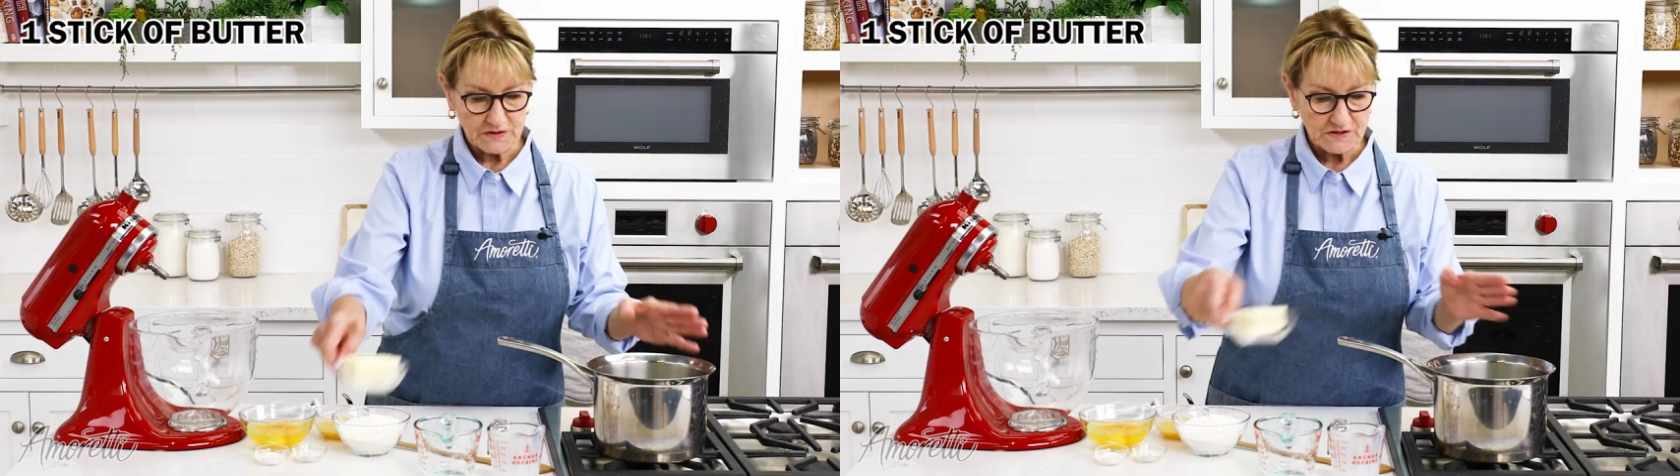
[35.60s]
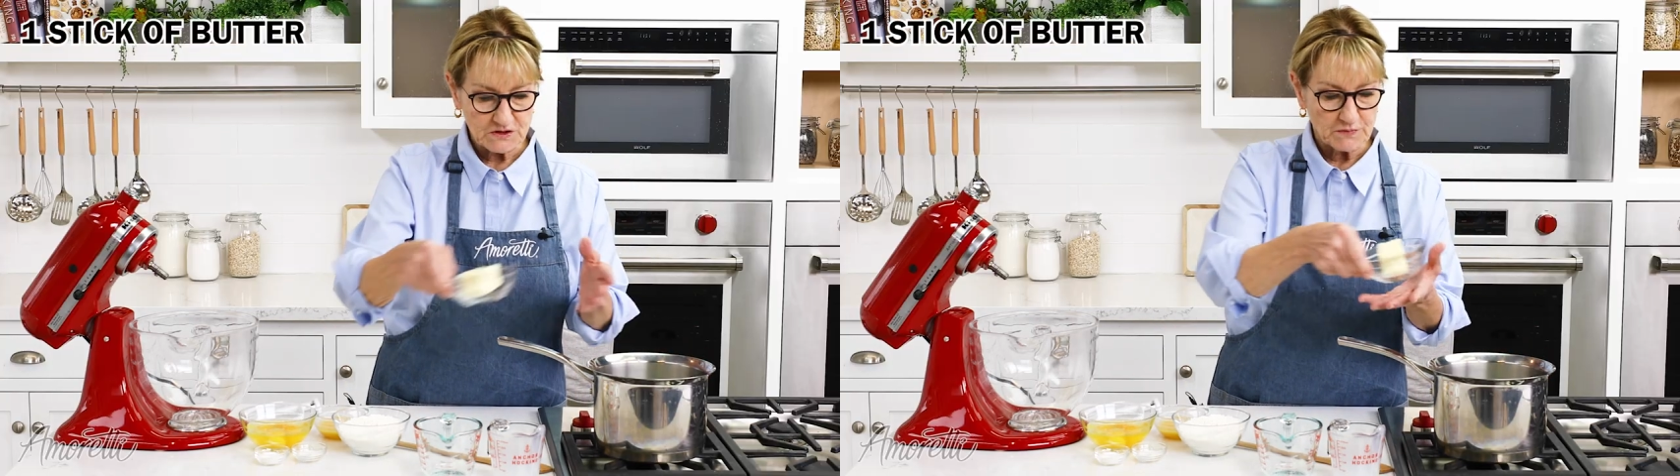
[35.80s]

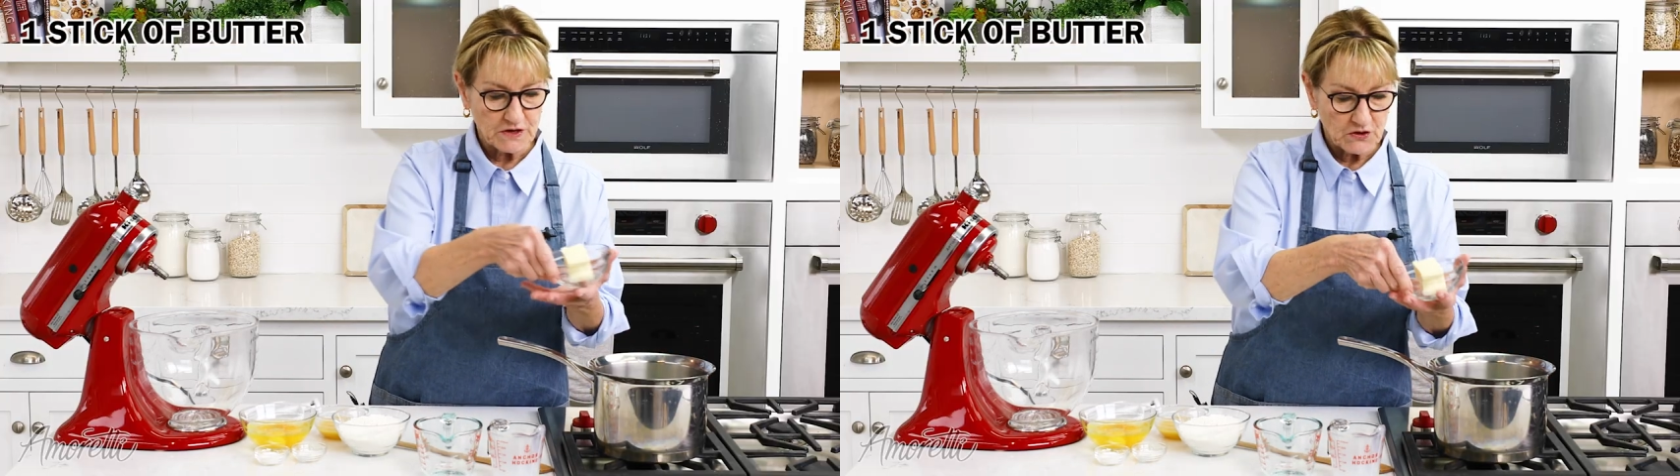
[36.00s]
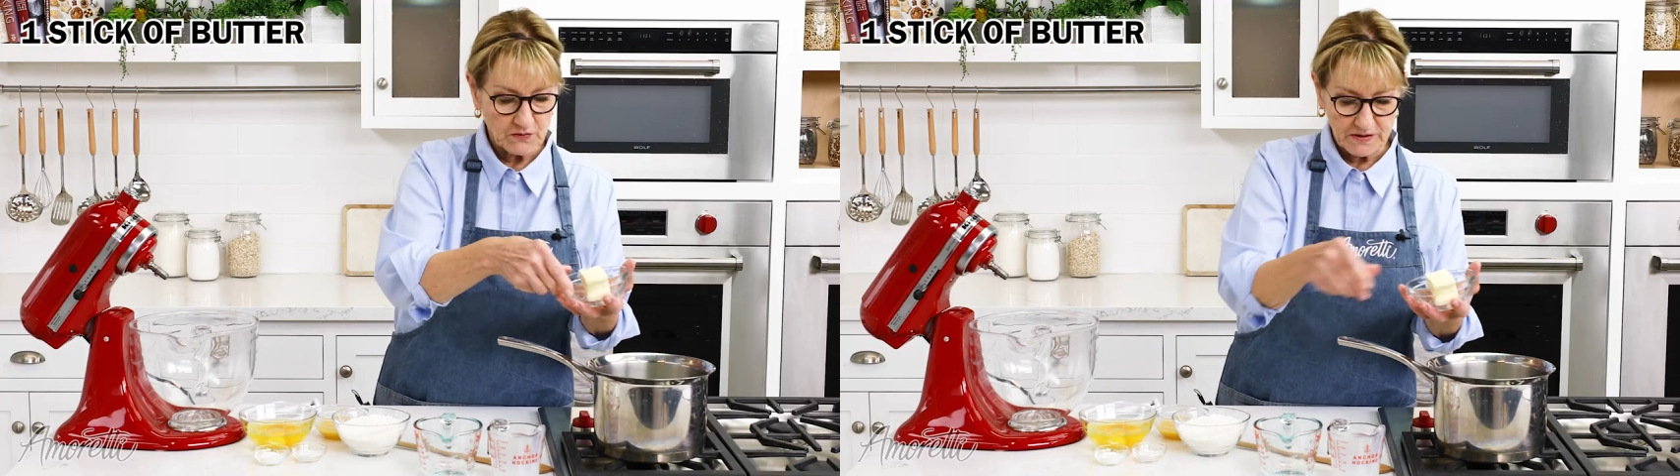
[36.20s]
this
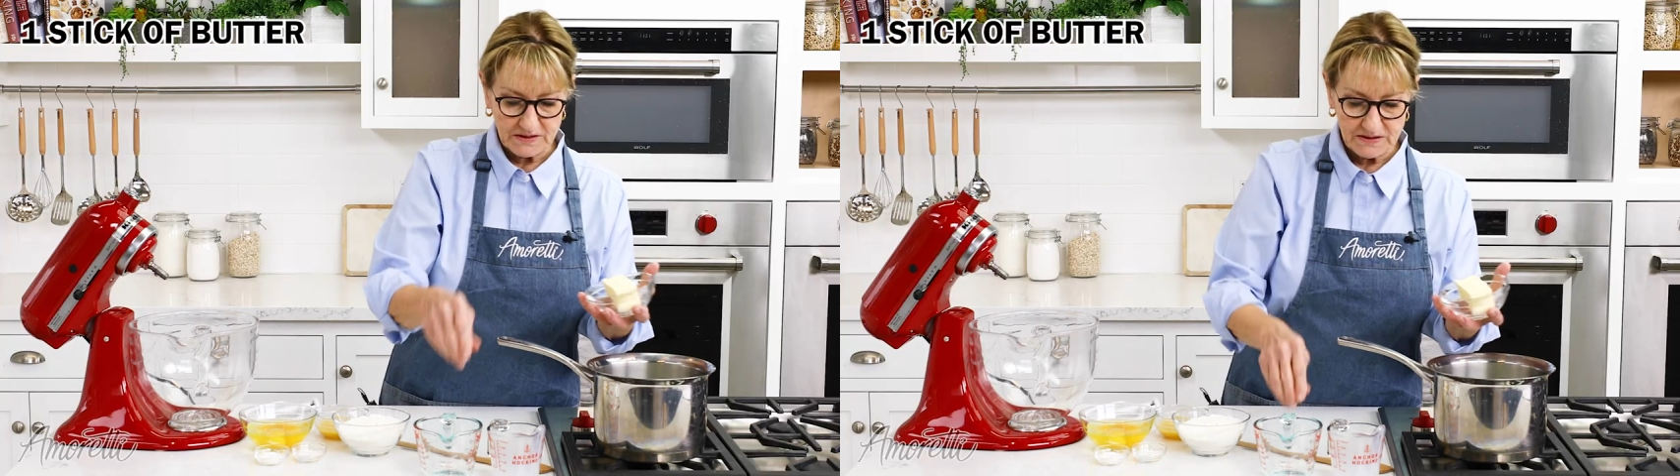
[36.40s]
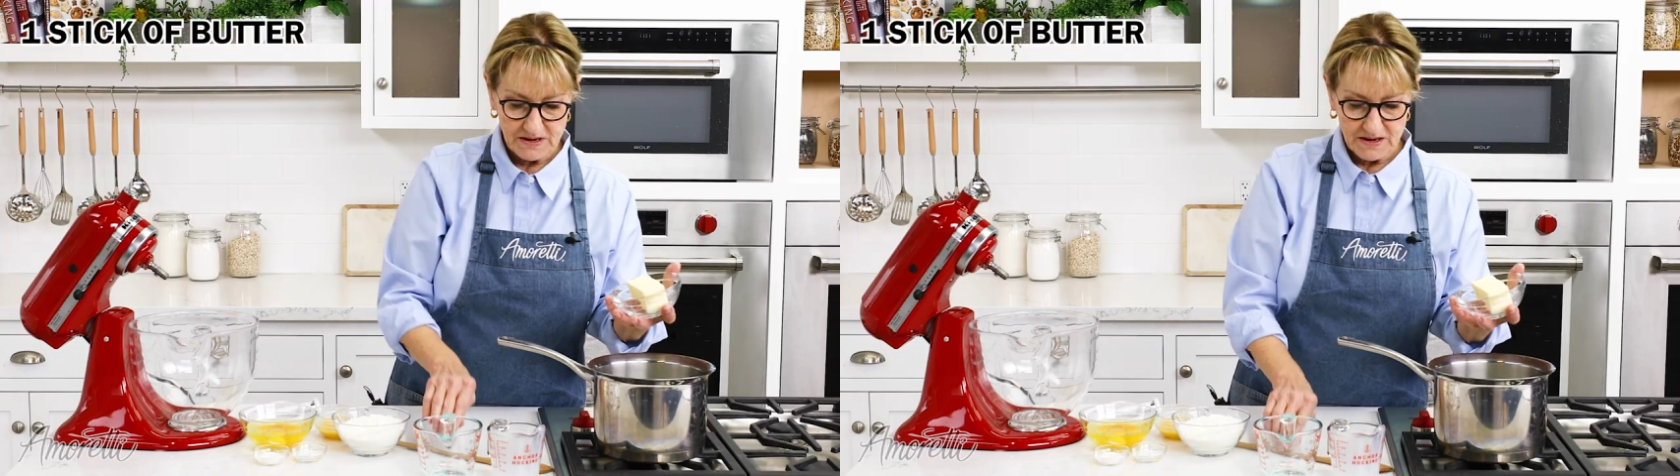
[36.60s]
butter
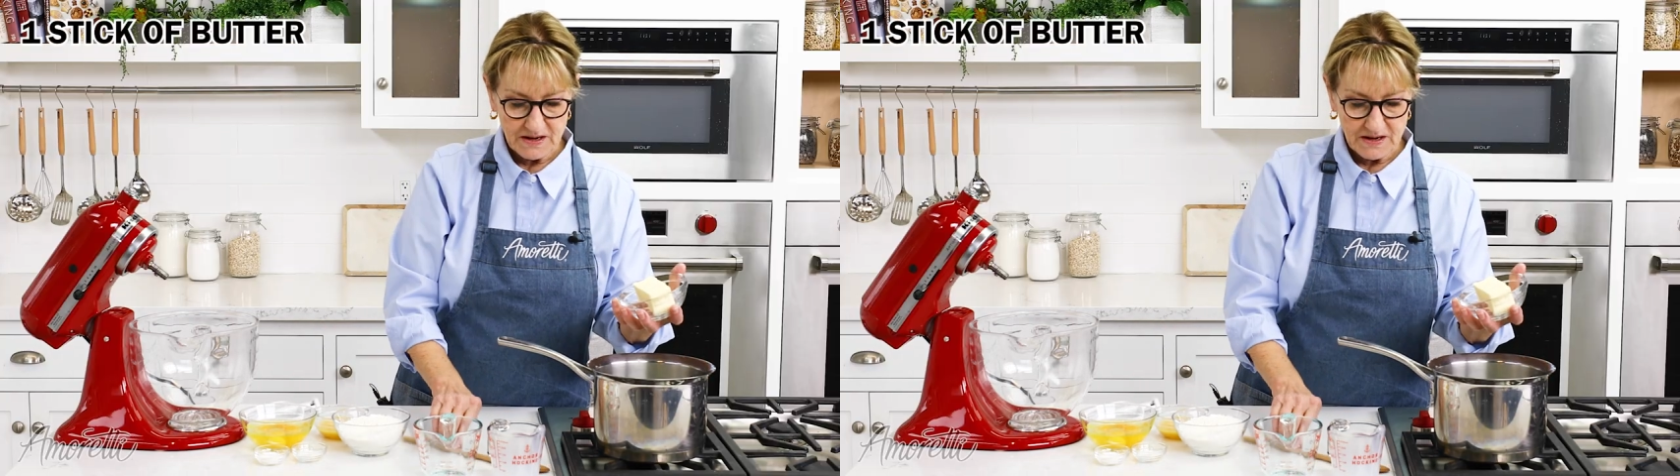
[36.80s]
in.